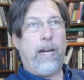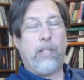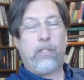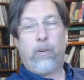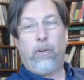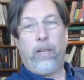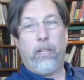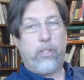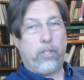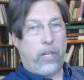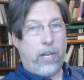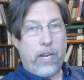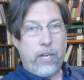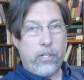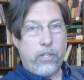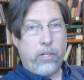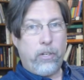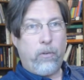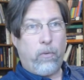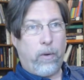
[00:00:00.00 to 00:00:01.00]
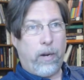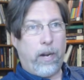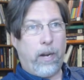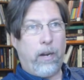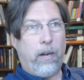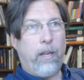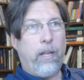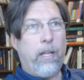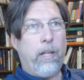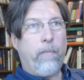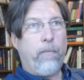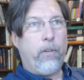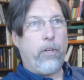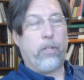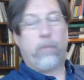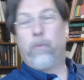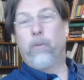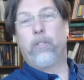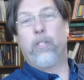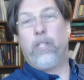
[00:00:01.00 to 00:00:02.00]
high school education, where
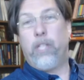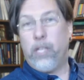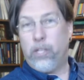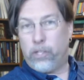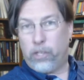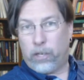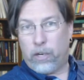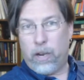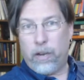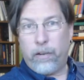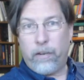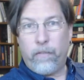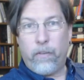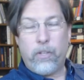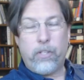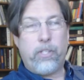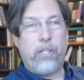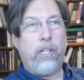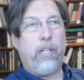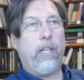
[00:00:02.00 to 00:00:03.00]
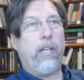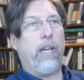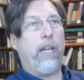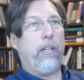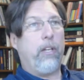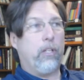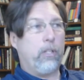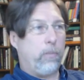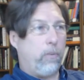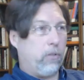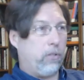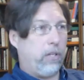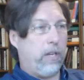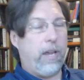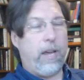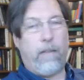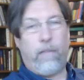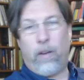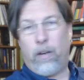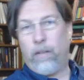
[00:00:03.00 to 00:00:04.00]
you're supposed to teach the controversy and you're supposed
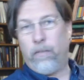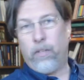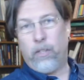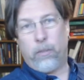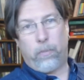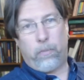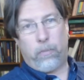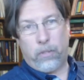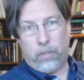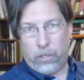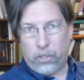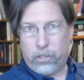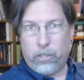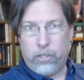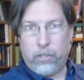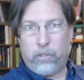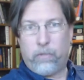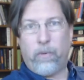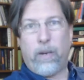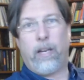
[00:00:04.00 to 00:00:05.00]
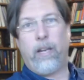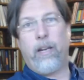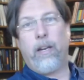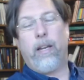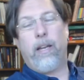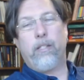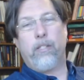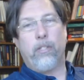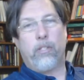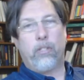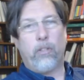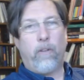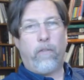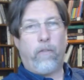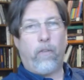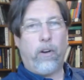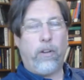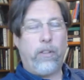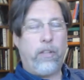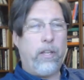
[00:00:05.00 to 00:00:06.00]
to have all of these positions recognized and so
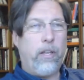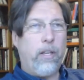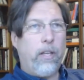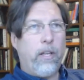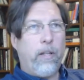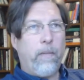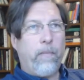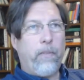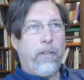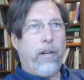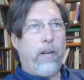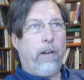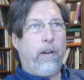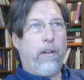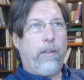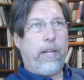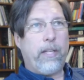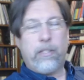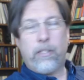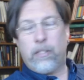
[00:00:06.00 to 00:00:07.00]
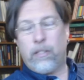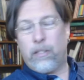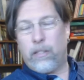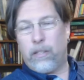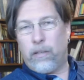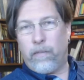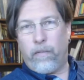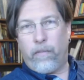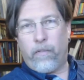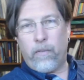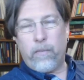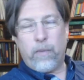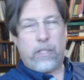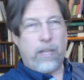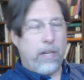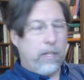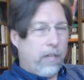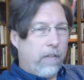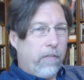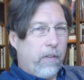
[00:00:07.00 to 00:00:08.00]
forth. You know, that's, from a
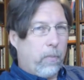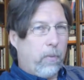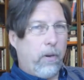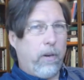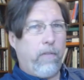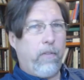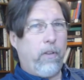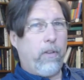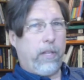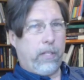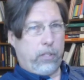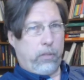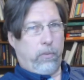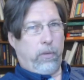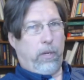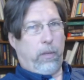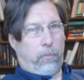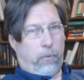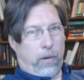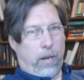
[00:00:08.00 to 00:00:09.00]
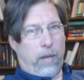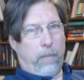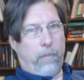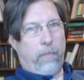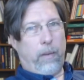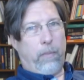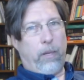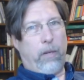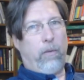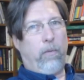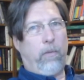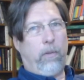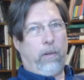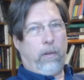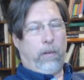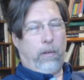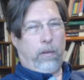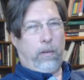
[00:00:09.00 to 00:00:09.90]
scientific point of view, that's a real problem. I mean,